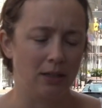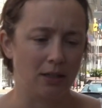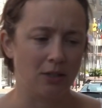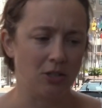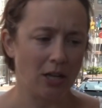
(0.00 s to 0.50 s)

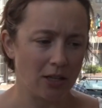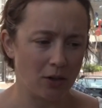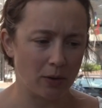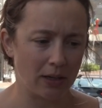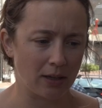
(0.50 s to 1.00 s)

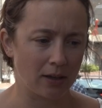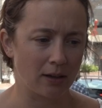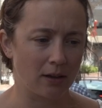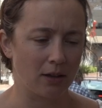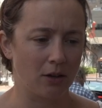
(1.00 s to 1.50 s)

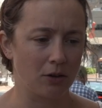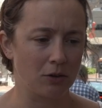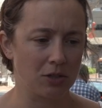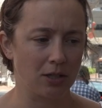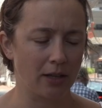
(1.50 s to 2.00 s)
continuing, you know,
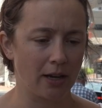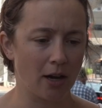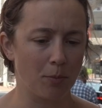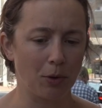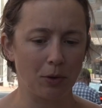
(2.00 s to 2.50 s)
to like
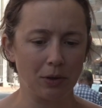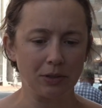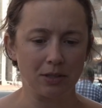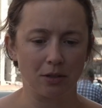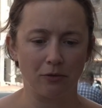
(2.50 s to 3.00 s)

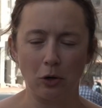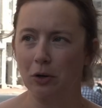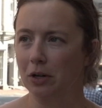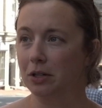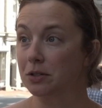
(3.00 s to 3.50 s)
uphold the
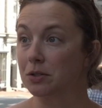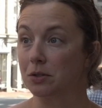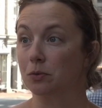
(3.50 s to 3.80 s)
voters'